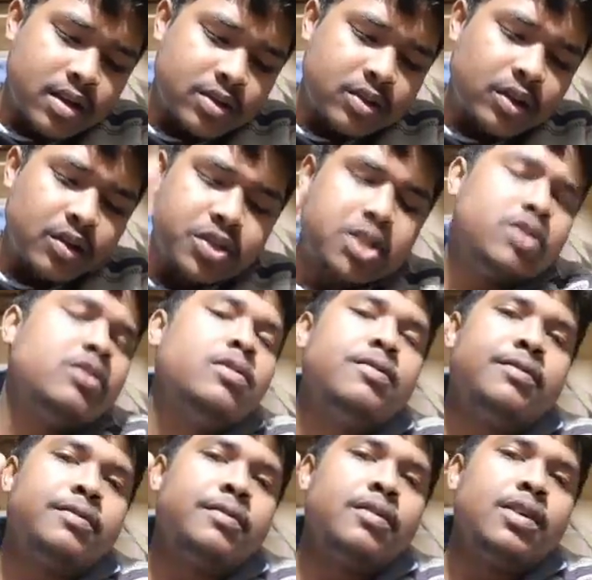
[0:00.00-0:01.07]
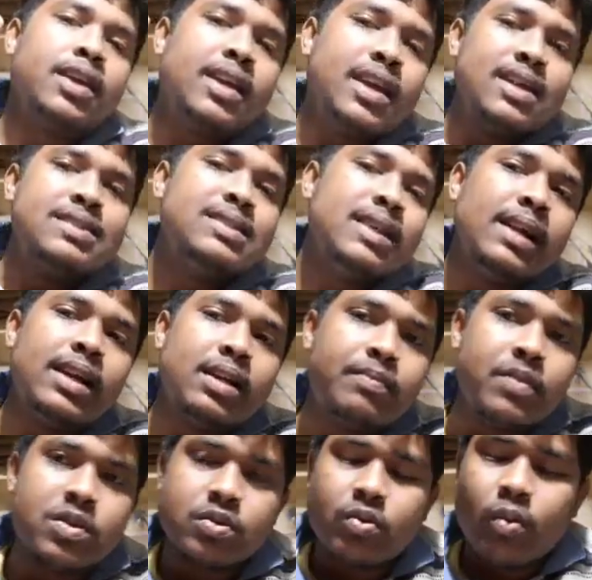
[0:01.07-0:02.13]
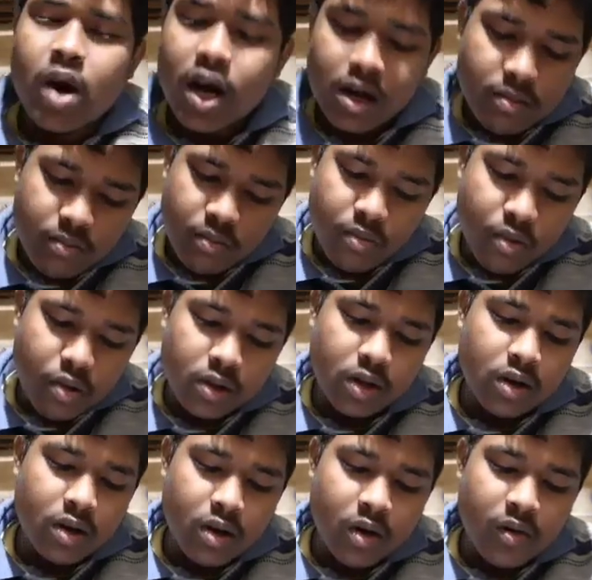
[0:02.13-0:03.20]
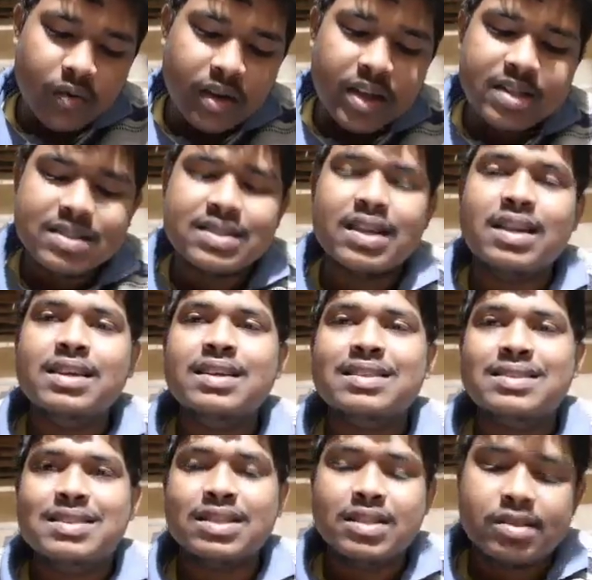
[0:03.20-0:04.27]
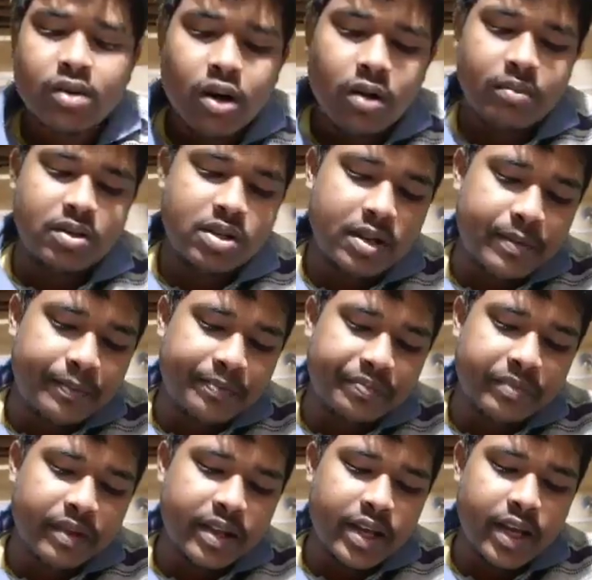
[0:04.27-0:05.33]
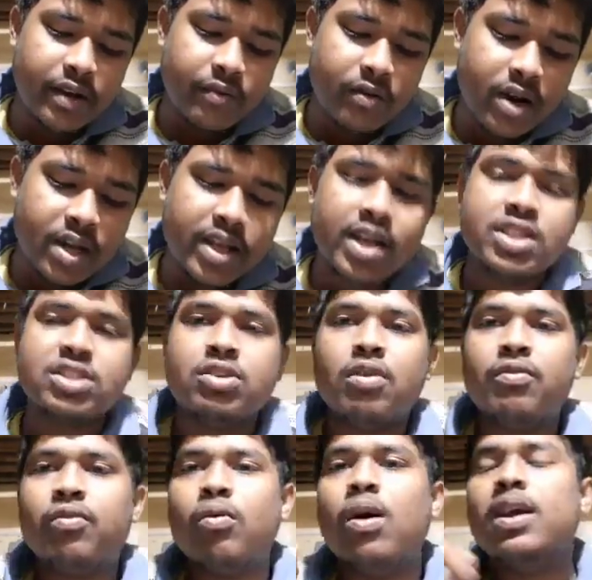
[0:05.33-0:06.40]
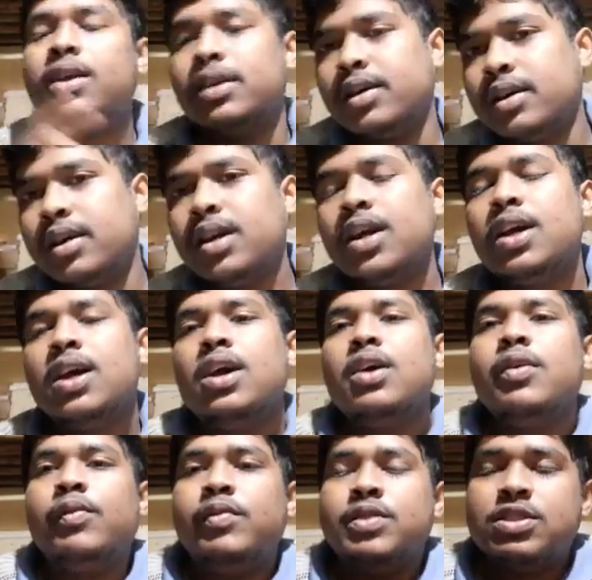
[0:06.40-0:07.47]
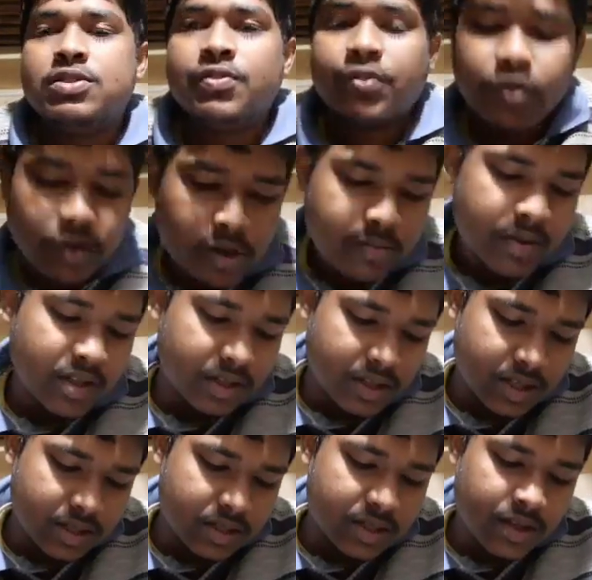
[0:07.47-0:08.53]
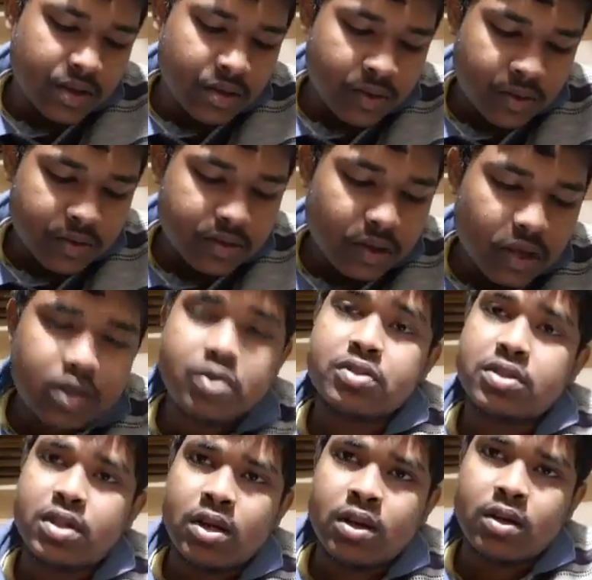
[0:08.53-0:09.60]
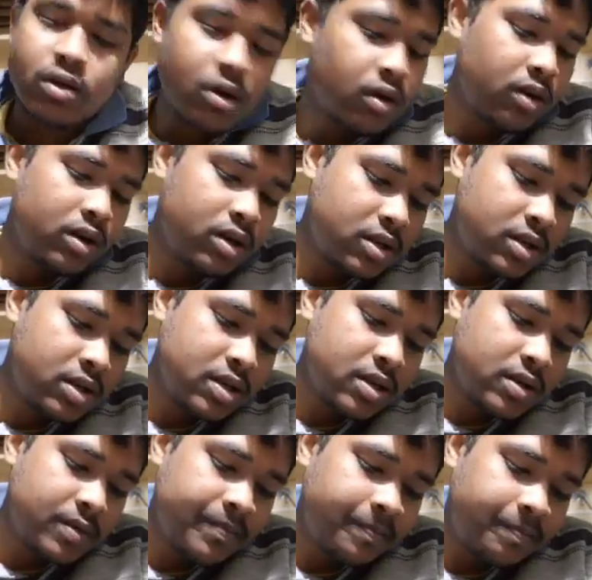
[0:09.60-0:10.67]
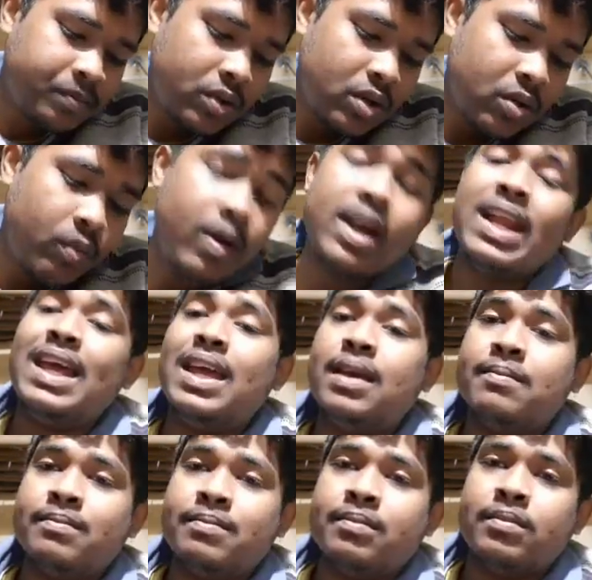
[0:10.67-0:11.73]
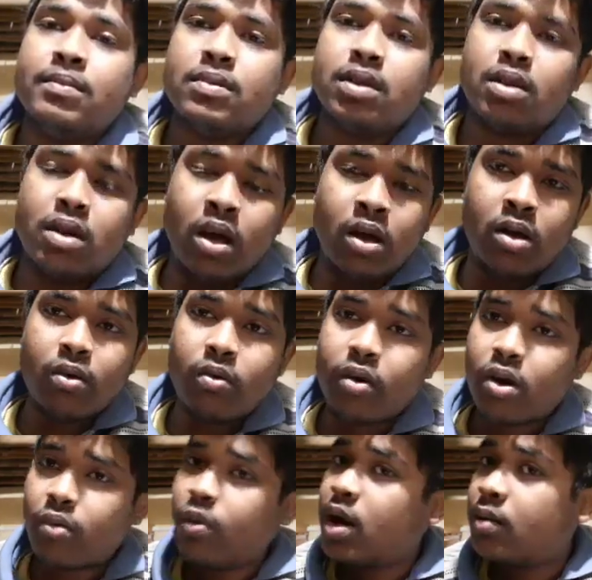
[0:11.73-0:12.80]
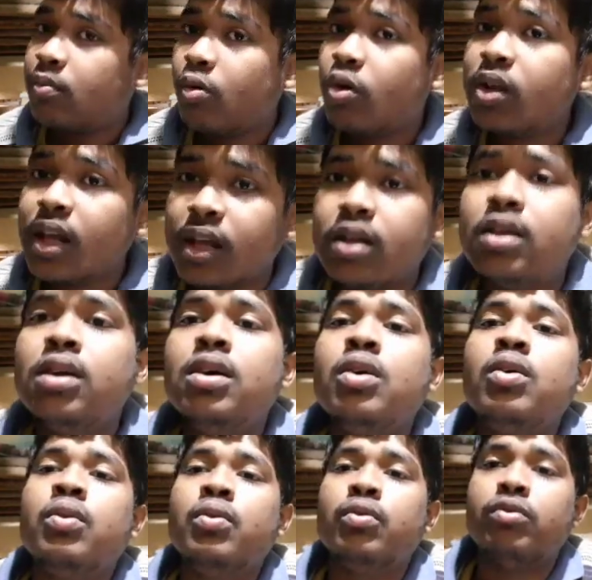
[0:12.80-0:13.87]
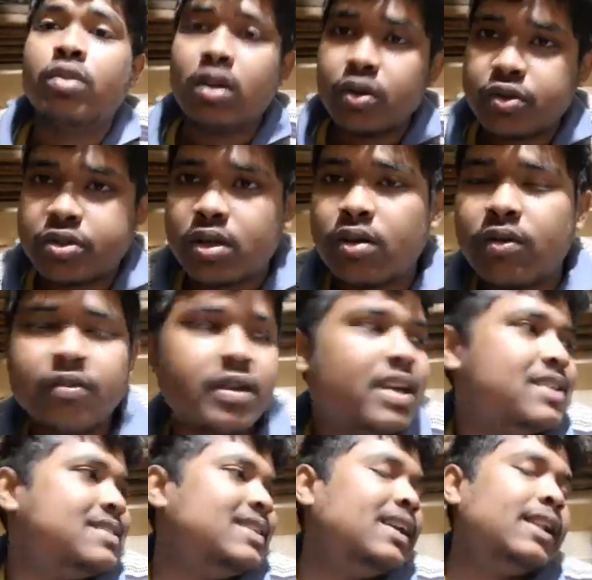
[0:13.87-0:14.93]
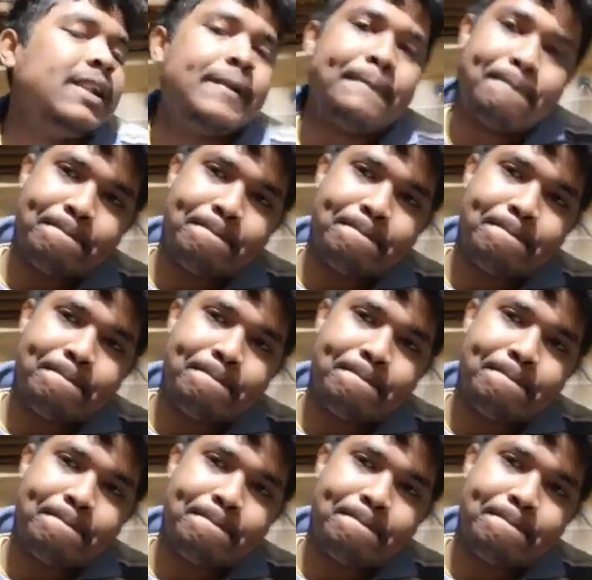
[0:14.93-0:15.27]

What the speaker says: solution of KCl, it means 1 mole of KCl is dissolved in 1 kg of water, which is forming this solution called 1m or 1 molar solution of KCl.